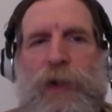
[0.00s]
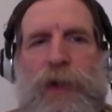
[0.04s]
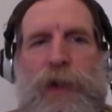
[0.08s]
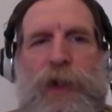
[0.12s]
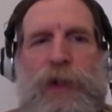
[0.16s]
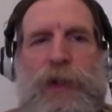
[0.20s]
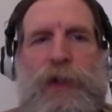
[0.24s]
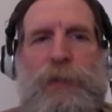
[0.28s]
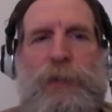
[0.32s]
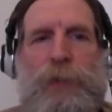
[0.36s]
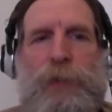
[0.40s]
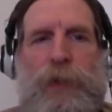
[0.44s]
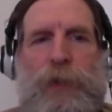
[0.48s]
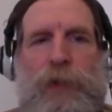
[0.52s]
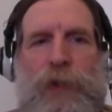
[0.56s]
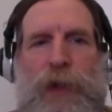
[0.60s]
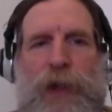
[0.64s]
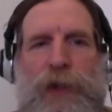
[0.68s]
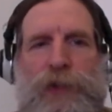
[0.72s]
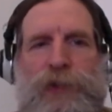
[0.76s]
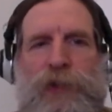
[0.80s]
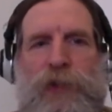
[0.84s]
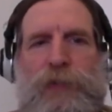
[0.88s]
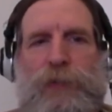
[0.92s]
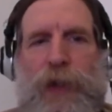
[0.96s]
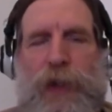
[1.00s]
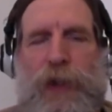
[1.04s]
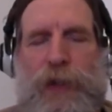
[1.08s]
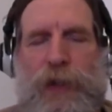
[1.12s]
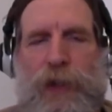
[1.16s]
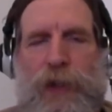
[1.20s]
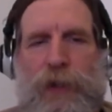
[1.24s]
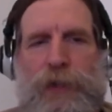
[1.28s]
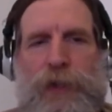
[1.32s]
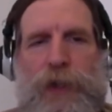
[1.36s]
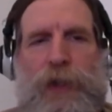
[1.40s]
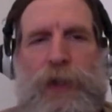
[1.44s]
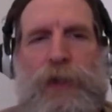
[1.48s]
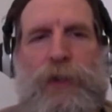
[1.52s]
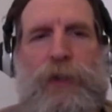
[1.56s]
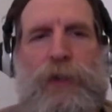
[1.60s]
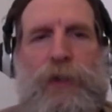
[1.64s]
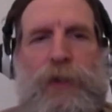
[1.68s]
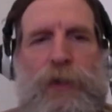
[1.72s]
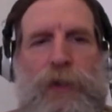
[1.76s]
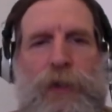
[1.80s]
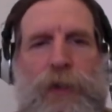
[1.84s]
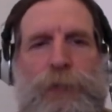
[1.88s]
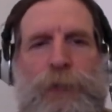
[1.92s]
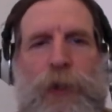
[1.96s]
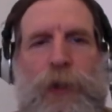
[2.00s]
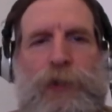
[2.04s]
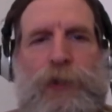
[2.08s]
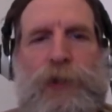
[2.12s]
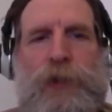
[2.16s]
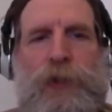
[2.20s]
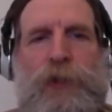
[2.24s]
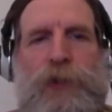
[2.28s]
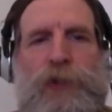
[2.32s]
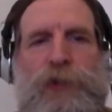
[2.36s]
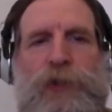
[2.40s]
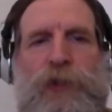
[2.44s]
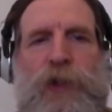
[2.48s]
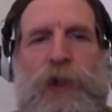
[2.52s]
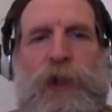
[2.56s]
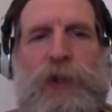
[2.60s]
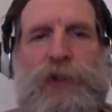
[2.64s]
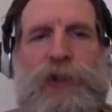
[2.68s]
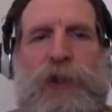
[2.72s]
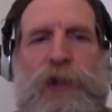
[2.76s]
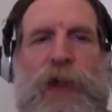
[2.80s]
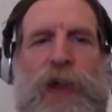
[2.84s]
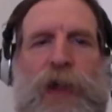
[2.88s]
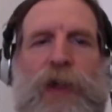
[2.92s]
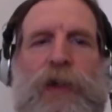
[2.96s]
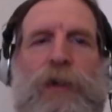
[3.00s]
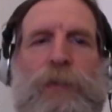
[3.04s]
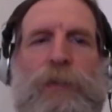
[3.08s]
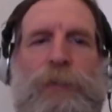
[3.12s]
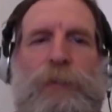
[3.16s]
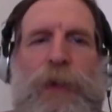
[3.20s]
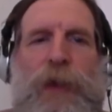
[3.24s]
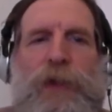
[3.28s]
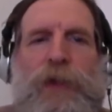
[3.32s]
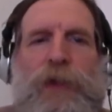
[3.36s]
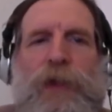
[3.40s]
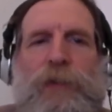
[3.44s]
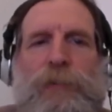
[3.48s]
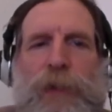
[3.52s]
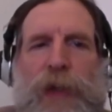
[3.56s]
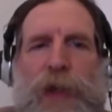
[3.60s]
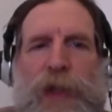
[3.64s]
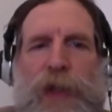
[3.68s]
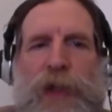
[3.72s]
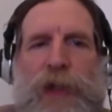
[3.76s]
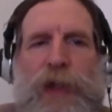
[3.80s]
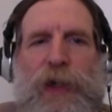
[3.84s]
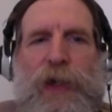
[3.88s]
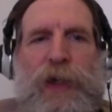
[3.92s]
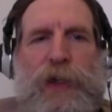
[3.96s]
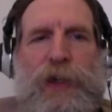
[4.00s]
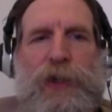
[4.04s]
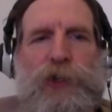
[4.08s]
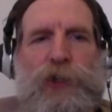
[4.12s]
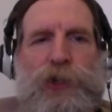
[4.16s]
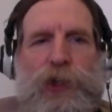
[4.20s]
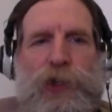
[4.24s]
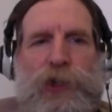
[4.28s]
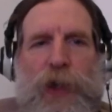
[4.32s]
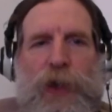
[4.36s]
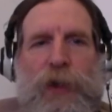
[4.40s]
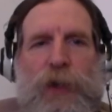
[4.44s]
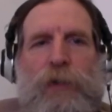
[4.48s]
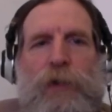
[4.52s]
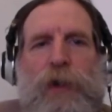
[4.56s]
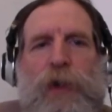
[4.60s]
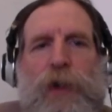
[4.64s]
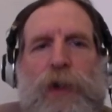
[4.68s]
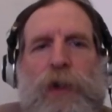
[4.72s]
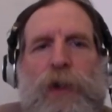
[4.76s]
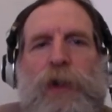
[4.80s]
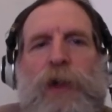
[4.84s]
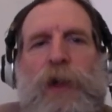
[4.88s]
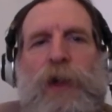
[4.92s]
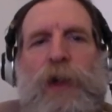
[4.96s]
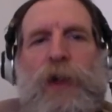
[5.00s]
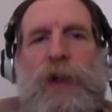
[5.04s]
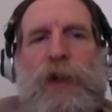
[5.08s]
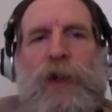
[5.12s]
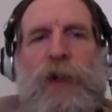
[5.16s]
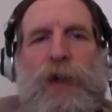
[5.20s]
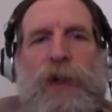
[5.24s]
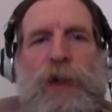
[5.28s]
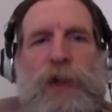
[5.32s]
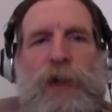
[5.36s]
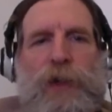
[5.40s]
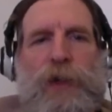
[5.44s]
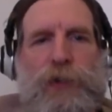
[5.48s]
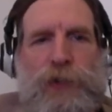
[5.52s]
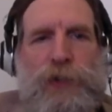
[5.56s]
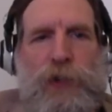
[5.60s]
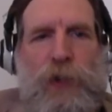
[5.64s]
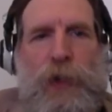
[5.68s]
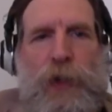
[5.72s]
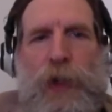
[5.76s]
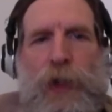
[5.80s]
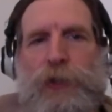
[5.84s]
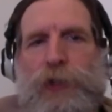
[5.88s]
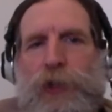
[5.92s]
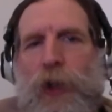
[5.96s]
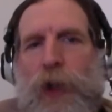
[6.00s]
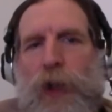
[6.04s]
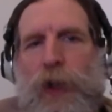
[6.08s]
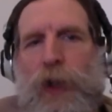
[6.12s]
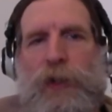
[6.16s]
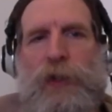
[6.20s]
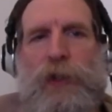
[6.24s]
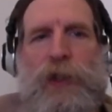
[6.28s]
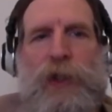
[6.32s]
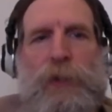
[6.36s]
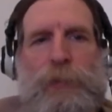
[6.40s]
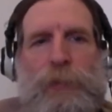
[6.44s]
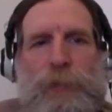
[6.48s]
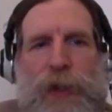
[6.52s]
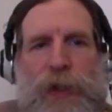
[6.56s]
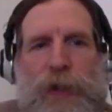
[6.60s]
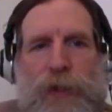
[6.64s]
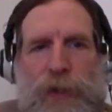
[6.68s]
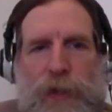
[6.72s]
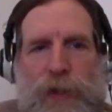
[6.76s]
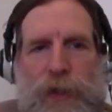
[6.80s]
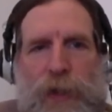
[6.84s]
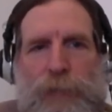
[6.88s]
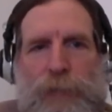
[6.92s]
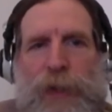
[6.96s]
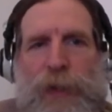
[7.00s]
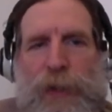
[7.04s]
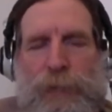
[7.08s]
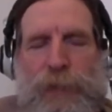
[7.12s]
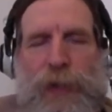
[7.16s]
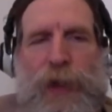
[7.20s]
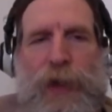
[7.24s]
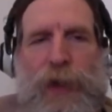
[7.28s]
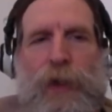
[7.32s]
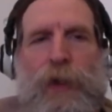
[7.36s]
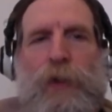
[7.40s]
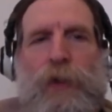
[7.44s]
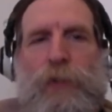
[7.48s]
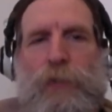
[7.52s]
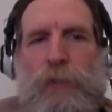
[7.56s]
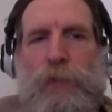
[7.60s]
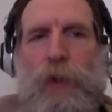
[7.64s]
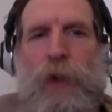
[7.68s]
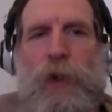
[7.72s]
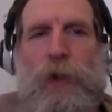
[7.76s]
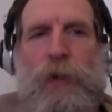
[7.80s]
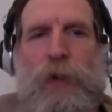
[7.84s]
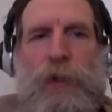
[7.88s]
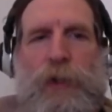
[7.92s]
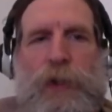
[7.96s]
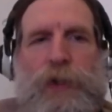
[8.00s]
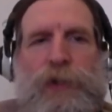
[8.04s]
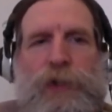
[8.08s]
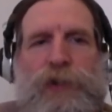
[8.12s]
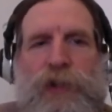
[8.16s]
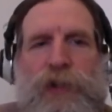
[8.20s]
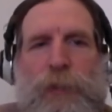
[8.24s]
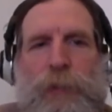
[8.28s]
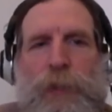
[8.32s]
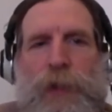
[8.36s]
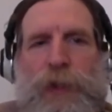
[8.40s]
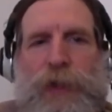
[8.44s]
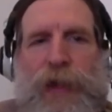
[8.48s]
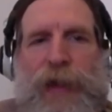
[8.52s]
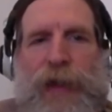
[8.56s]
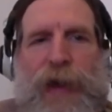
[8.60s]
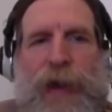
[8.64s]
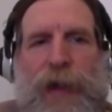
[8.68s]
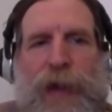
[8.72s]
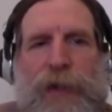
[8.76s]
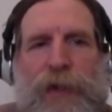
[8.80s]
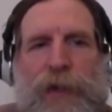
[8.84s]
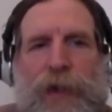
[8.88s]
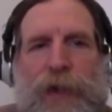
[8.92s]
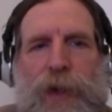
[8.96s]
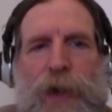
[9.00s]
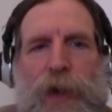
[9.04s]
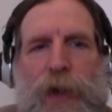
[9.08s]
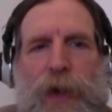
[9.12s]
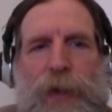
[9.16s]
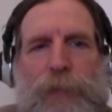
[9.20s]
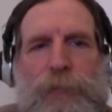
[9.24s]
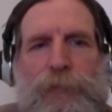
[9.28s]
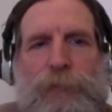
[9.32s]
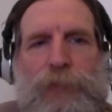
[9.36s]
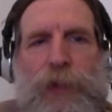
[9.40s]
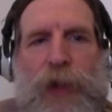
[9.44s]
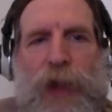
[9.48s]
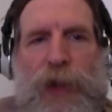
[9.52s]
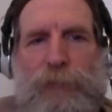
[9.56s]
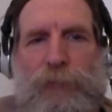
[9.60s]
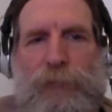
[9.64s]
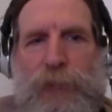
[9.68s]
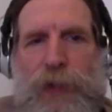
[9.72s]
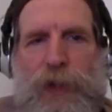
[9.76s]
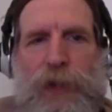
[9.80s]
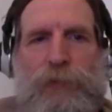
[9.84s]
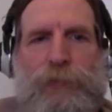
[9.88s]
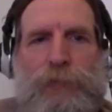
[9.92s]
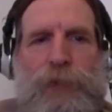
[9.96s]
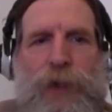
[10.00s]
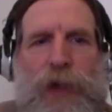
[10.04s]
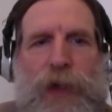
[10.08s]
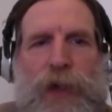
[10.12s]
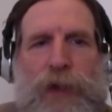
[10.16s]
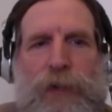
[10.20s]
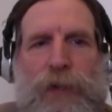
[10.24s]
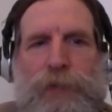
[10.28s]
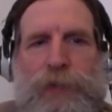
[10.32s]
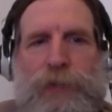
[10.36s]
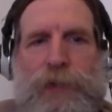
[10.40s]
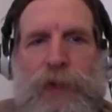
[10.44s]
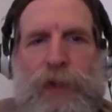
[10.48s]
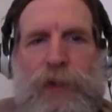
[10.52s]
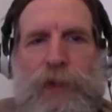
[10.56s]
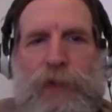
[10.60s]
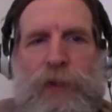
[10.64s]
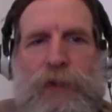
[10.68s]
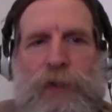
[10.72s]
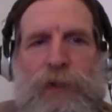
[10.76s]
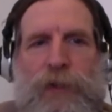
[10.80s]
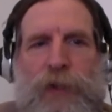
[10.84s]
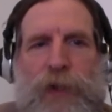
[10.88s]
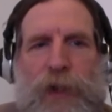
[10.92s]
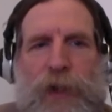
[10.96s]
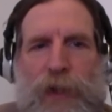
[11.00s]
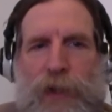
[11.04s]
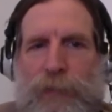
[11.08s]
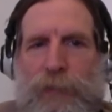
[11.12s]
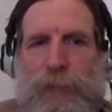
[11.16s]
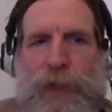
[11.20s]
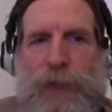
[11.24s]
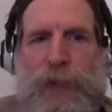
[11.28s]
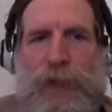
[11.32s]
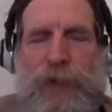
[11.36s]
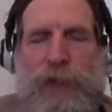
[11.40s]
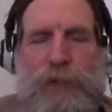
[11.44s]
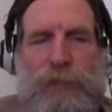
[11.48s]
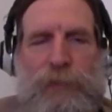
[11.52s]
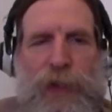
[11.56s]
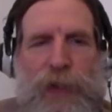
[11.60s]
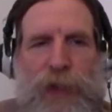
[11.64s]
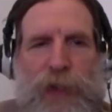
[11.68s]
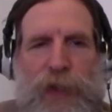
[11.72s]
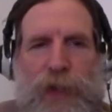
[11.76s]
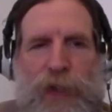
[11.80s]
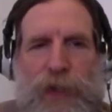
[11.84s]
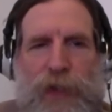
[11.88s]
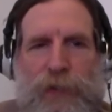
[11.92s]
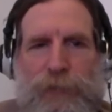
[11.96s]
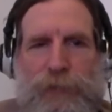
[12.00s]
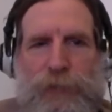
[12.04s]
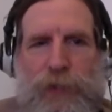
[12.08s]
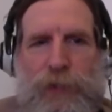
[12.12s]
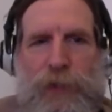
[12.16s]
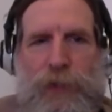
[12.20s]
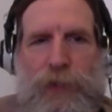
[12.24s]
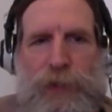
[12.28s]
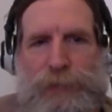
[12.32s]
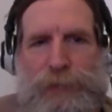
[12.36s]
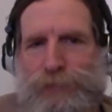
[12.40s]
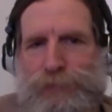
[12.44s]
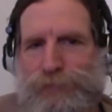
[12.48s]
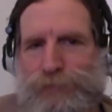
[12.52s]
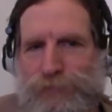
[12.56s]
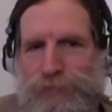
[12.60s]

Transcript: in the Progressive. I know that you folks are discussing independent media in general, so I'll talk a little bit about my own role in some of that. I've been involved in independent media for